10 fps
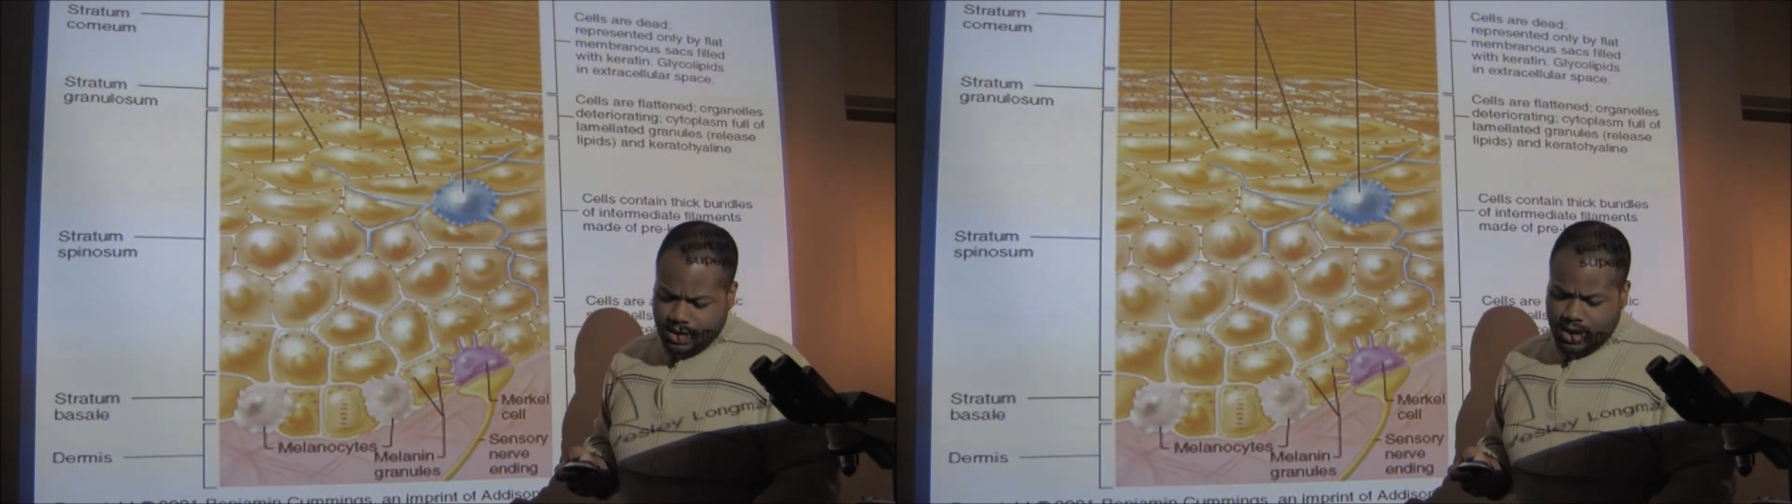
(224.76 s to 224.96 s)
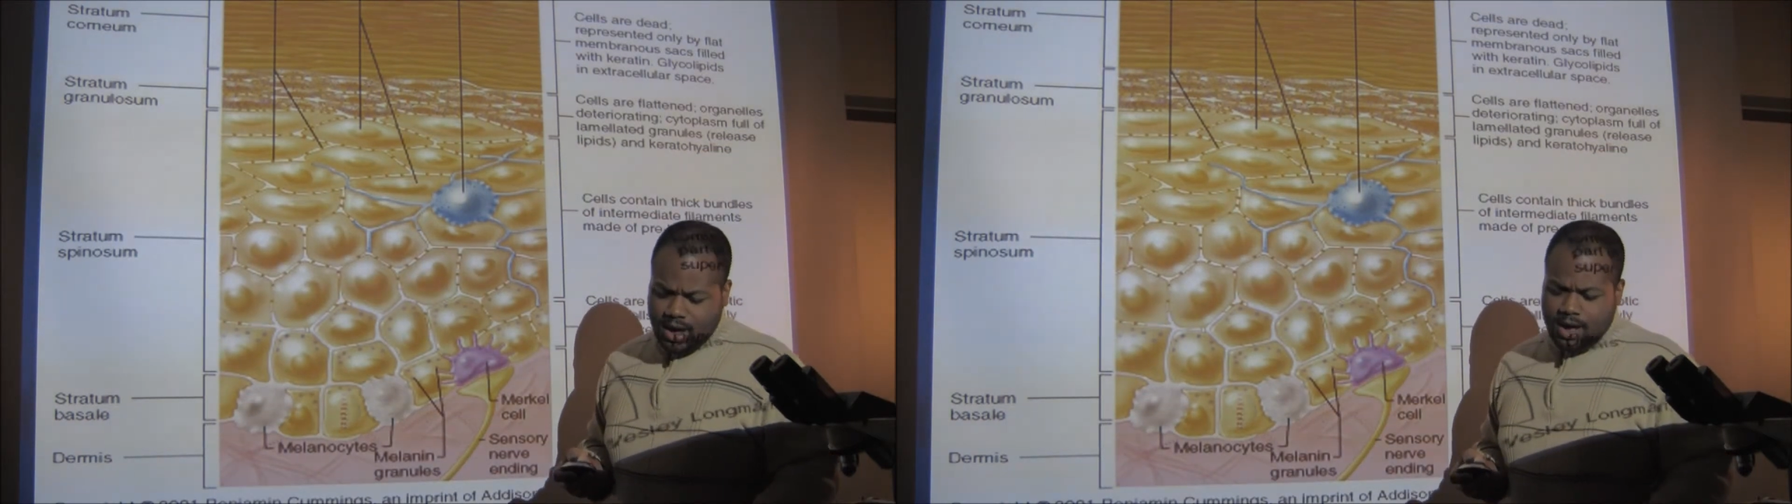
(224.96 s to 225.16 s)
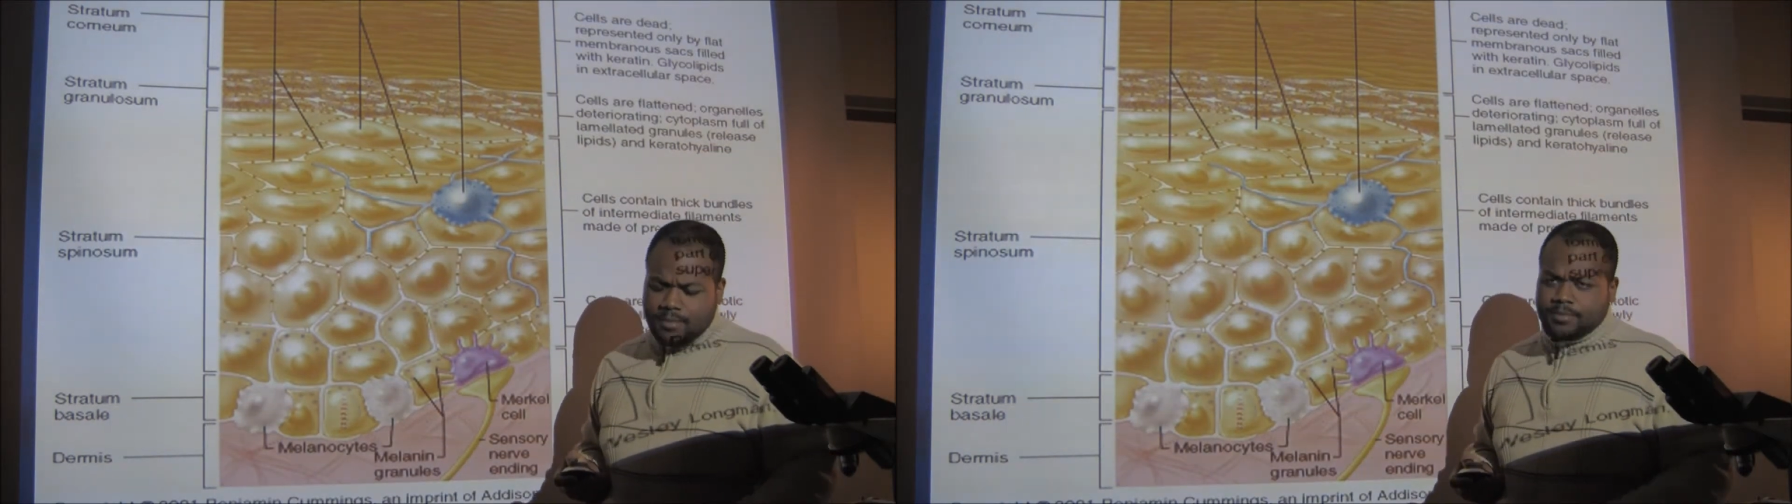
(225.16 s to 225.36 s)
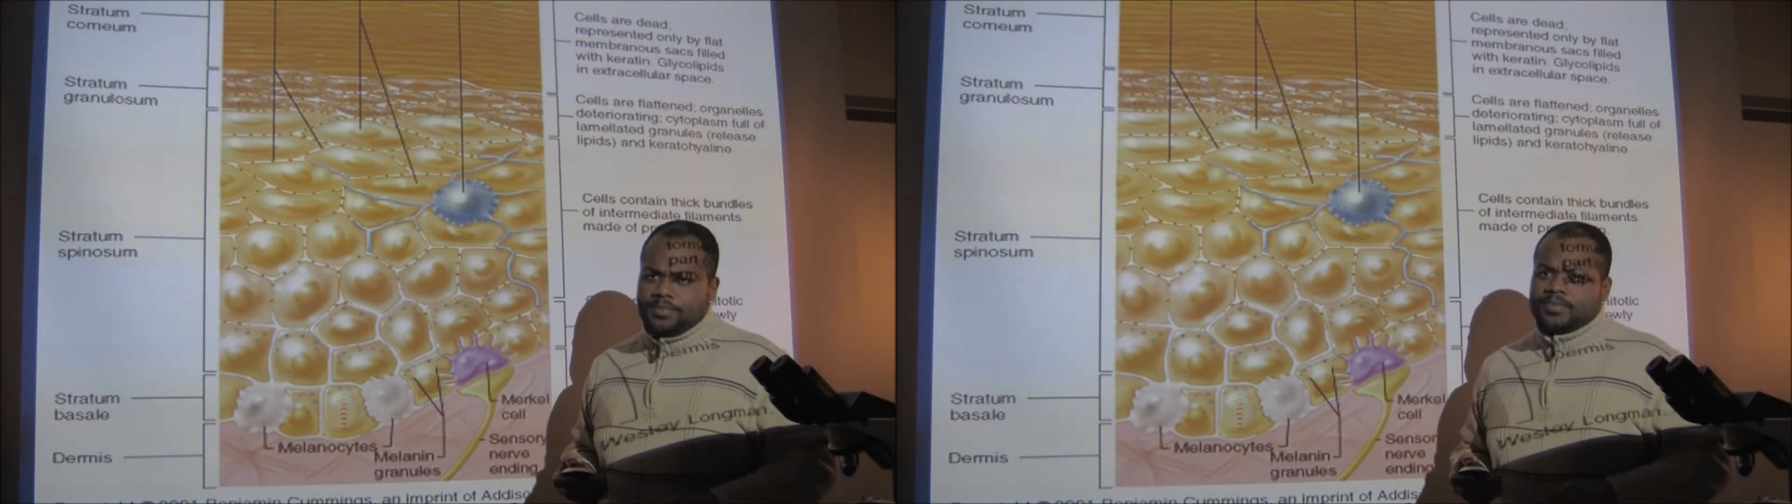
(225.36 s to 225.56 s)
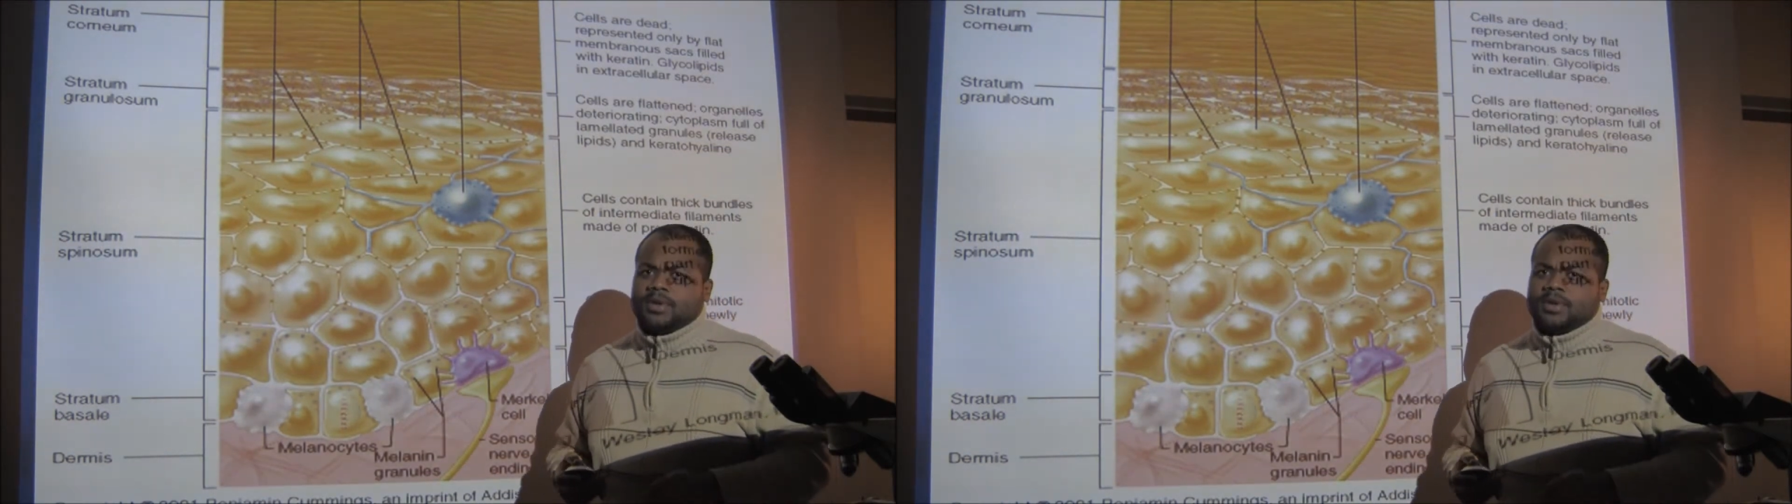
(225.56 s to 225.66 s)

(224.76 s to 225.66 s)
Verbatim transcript: Um,